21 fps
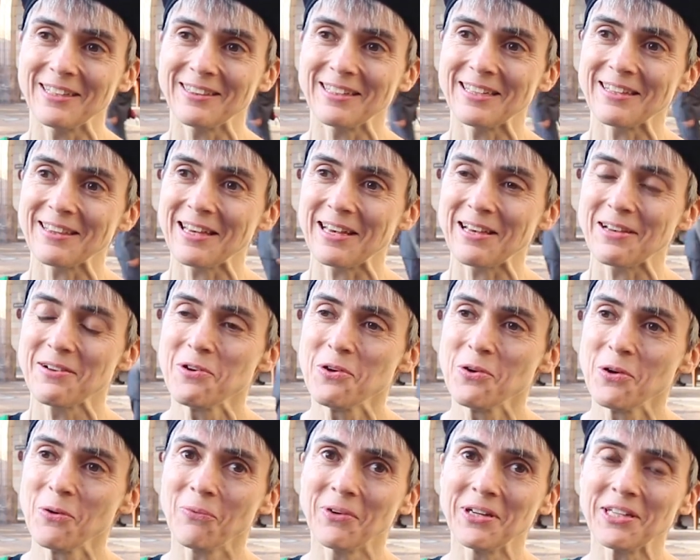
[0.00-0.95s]
I think they're
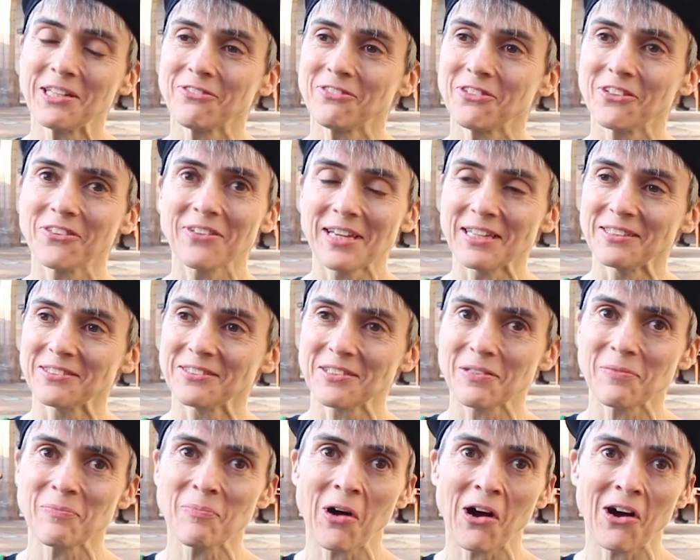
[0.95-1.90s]
wonderful things
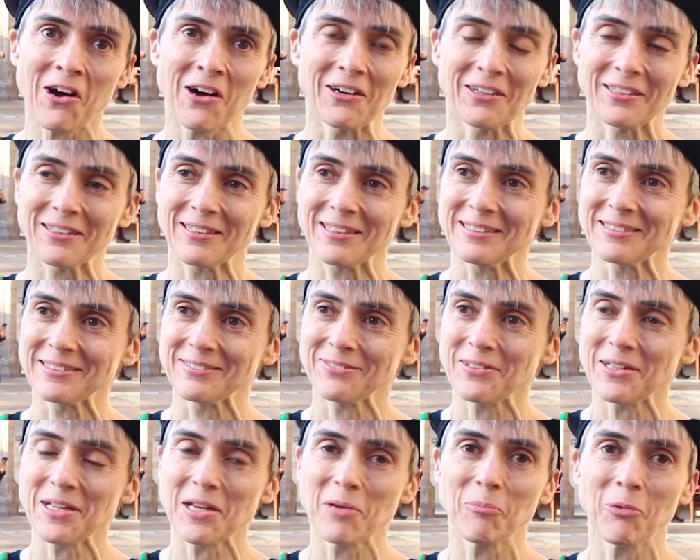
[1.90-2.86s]
to mark these
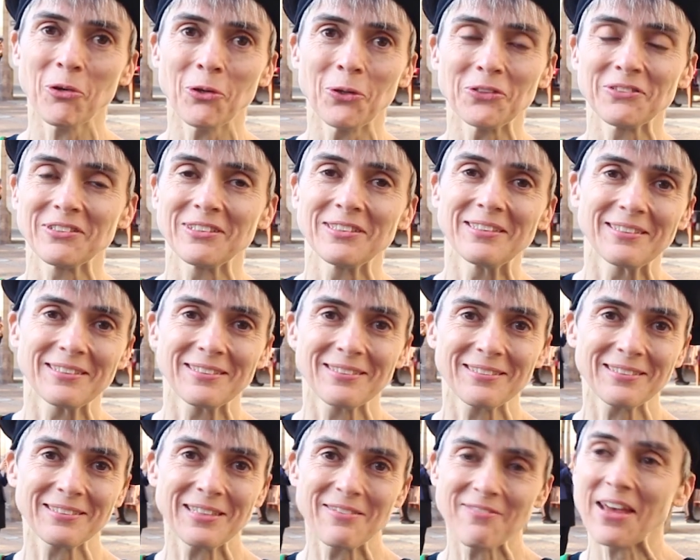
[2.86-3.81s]
really important
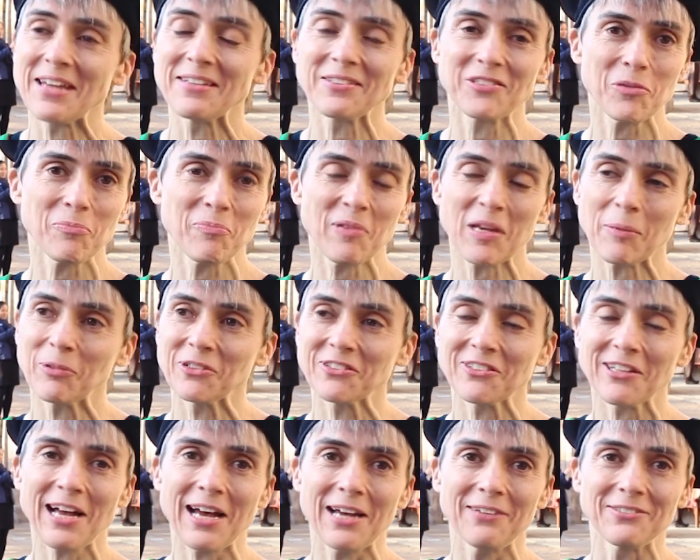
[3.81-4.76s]
events in
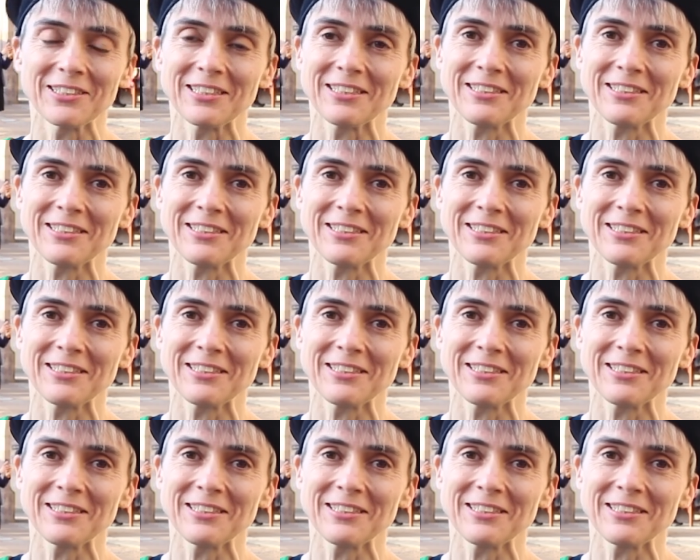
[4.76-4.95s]
people's lives.